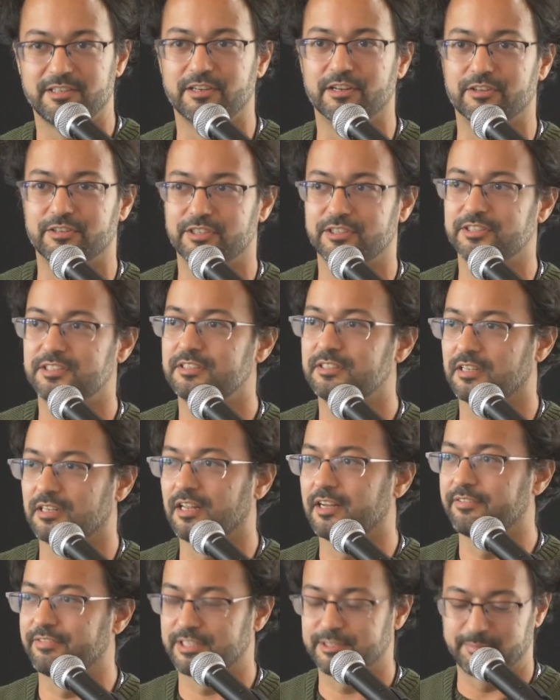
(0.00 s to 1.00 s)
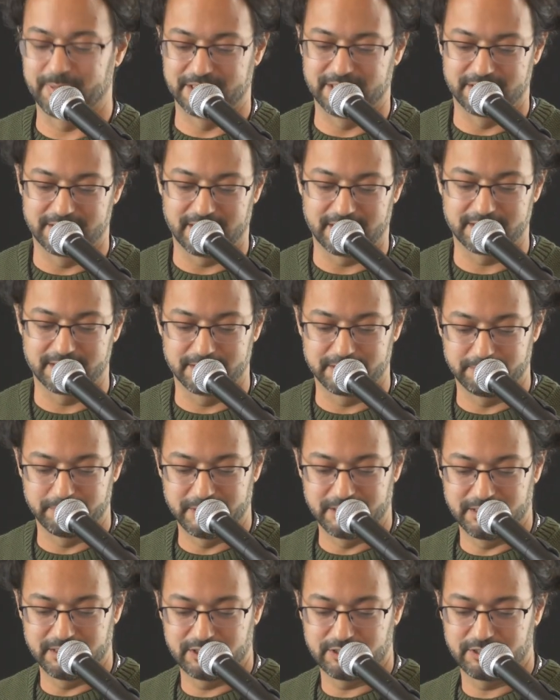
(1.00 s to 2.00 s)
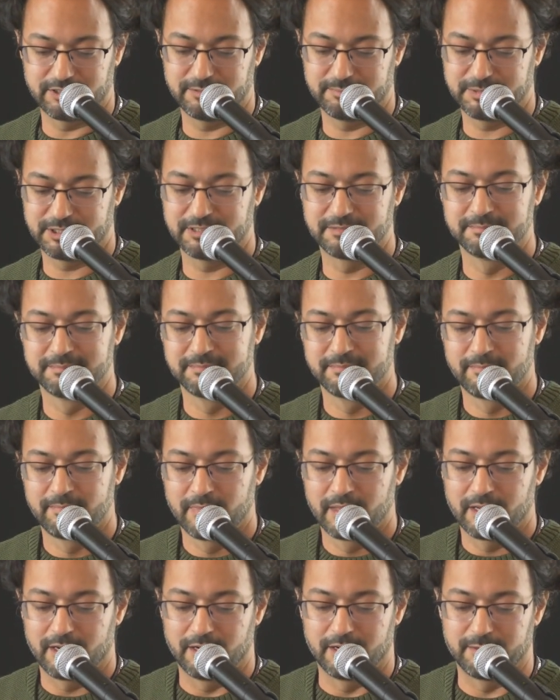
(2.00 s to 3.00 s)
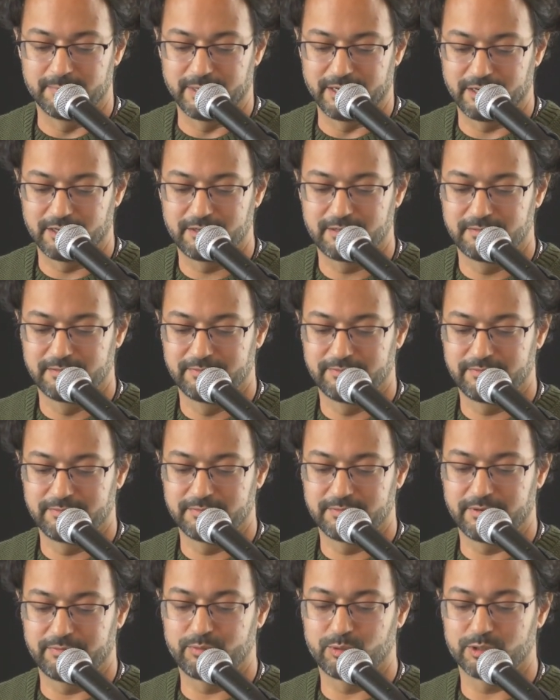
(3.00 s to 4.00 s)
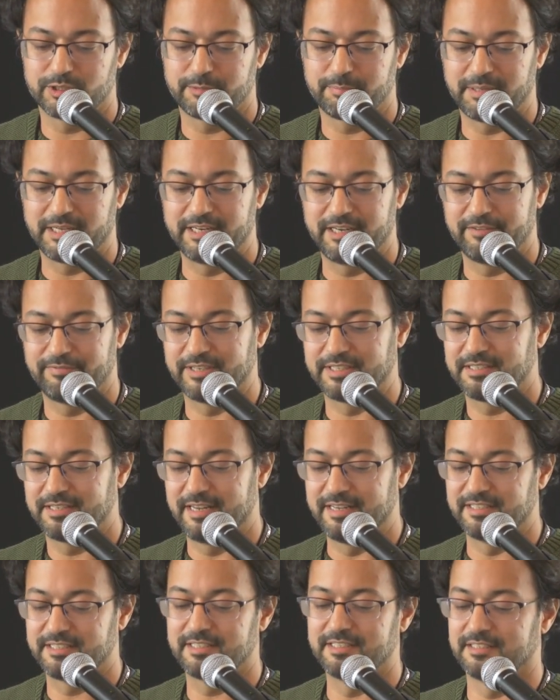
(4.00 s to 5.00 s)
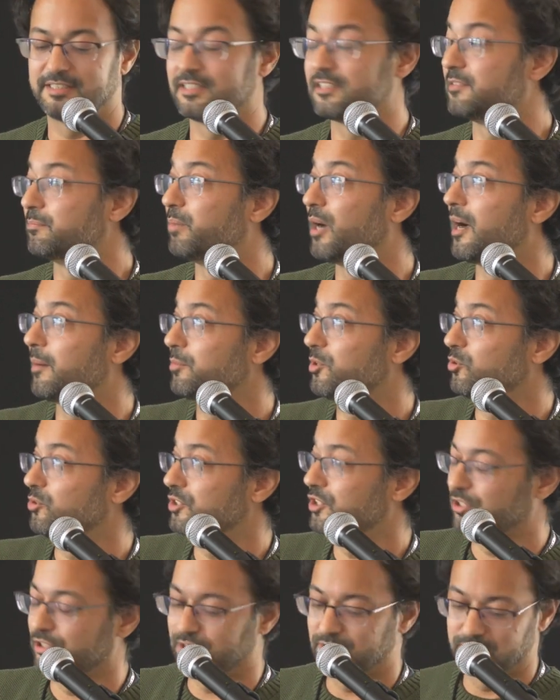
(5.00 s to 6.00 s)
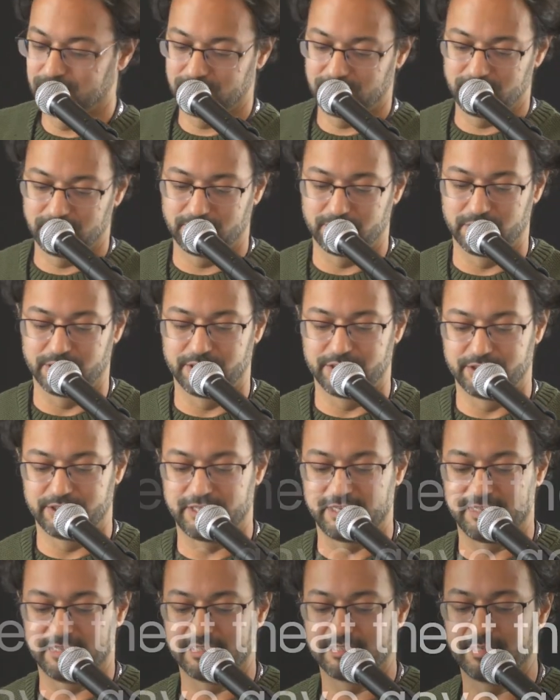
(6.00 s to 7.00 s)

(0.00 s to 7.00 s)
know, there's a lot of explicit sexism in these terms. And of course, plenty of instances in pop culture where you see this